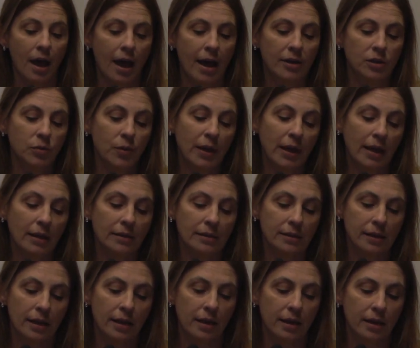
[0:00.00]
as we can
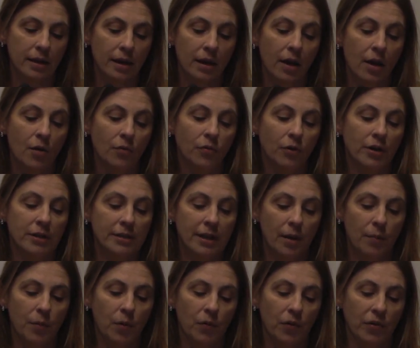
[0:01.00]
see here, for
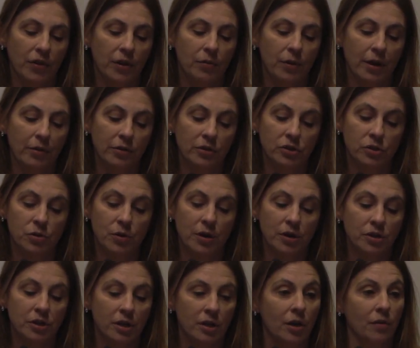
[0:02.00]
example, with the
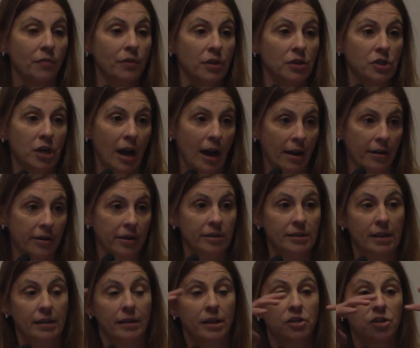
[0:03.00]
reconstruction of the gyres
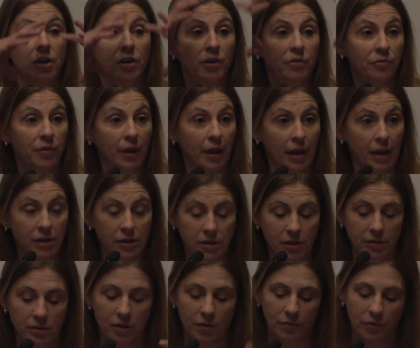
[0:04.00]
and the
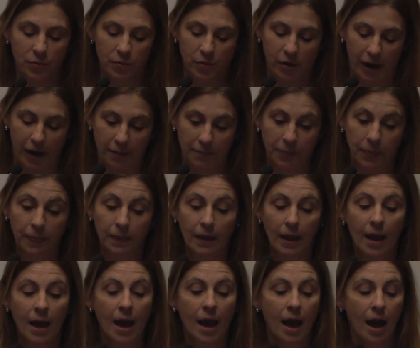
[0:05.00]
verifications of the brain.
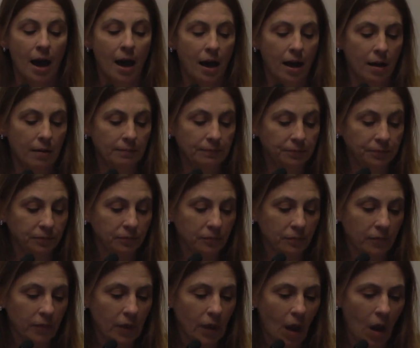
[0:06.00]

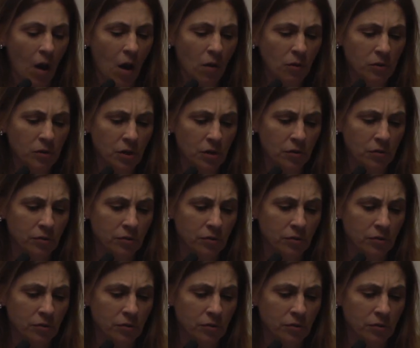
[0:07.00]
All